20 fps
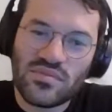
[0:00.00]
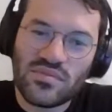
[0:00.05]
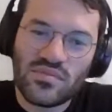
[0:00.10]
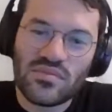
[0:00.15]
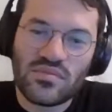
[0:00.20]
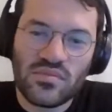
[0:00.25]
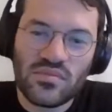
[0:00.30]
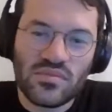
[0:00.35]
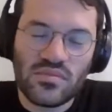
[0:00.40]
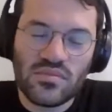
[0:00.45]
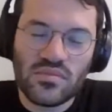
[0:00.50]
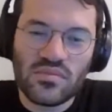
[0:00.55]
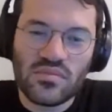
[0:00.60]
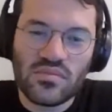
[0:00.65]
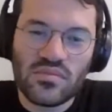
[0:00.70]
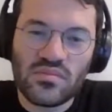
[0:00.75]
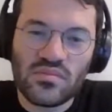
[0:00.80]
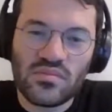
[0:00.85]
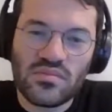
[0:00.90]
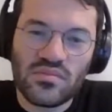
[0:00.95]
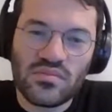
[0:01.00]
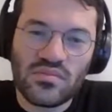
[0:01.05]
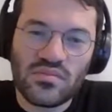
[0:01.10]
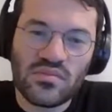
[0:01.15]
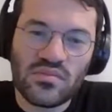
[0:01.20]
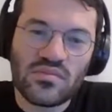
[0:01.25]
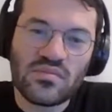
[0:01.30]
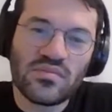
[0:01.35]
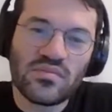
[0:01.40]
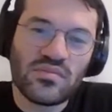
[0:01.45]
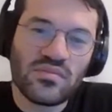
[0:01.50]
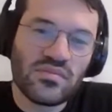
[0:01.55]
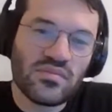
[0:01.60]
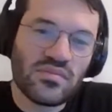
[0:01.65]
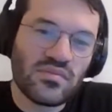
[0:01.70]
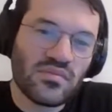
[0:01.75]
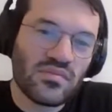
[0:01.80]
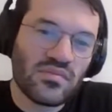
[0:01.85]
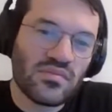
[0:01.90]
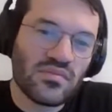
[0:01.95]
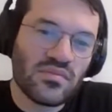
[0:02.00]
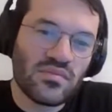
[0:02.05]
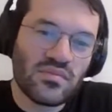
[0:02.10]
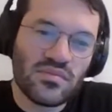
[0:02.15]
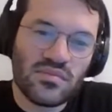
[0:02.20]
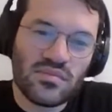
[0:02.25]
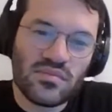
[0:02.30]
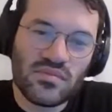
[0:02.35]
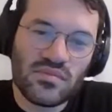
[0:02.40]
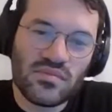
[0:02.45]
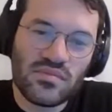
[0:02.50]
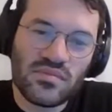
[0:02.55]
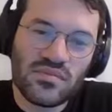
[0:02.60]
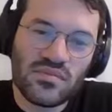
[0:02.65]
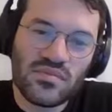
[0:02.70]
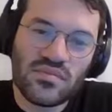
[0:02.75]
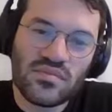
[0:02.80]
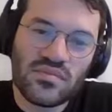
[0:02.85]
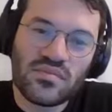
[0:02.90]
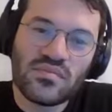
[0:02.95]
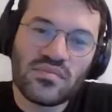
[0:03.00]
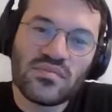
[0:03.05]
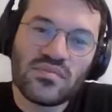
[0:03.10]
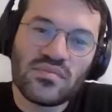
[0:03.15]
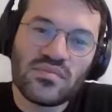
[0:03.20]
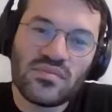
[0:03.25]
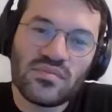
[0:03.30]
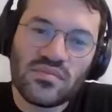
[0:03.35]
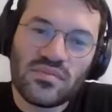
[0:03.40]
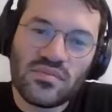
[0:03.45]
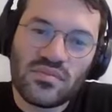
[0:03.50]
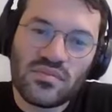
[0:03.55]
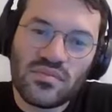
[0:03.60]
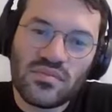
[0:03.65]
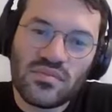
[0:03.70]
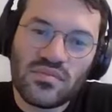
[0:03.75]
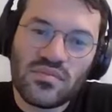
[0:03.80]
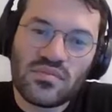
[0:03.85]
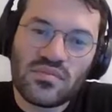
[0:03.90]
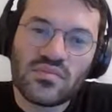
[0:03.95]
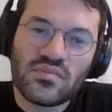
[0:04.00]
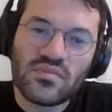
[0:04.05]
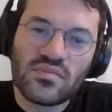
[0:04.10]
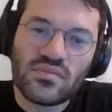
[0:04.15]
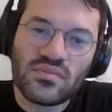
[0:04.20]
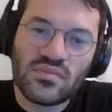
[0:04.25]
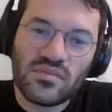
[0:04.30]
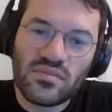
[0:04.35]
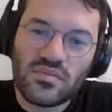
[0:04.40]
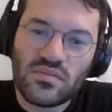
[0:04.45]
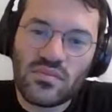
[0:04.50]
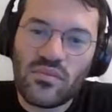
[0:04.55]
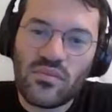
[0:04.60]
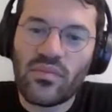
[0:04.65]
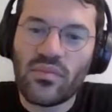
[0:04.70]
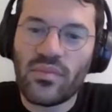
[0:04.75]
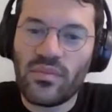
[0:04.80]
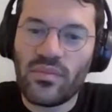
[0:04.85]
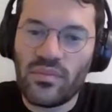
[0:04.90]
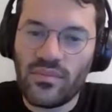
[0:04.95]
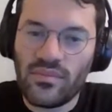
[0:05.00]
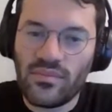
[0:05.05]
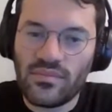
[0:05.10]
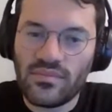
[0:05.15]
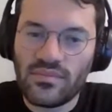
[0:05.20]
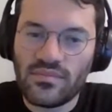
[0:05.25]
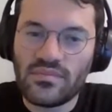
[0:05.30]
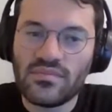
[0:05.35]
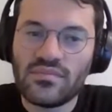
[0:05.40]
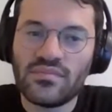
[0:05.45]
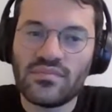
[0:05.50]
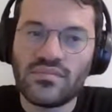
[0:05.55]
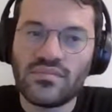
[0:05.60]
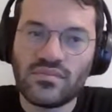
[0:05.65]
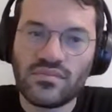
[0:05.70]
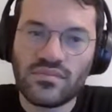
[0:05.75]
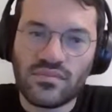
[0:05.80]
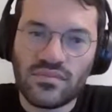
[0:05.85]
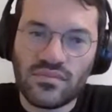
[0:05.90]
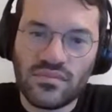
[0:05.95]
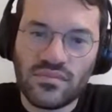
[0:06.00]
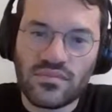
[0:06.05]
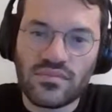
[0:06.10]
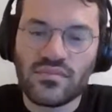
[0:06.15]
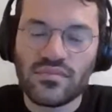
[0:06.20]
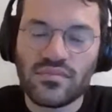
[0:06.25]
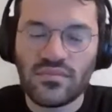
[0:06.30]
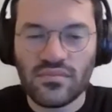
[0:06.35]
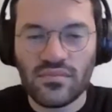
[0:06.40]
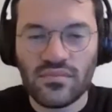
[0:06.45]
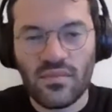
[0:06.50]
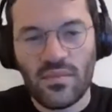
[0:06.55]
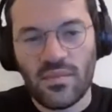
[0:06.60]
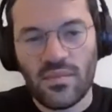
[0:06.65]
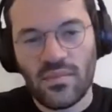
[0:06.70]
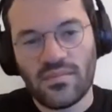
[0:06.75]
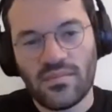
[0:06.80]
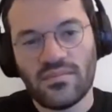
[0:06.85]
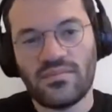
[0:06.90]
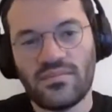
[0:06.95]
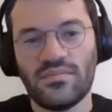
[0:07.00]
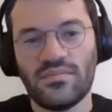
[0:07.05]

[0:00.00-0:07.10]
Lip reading: No words are spoken by the person on screen.